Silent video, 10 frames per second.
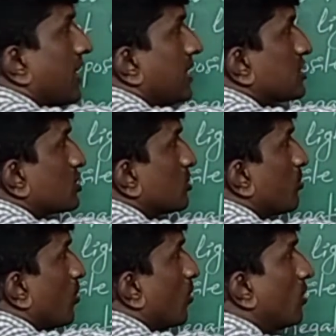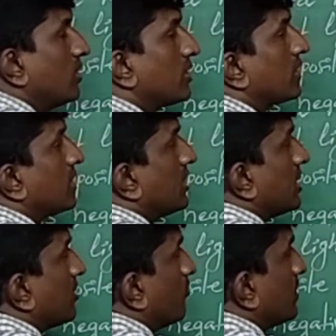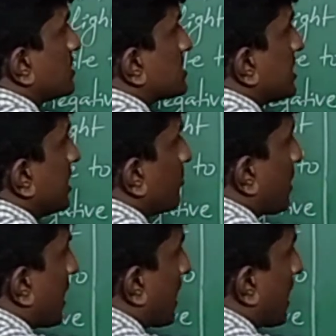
at pole with the same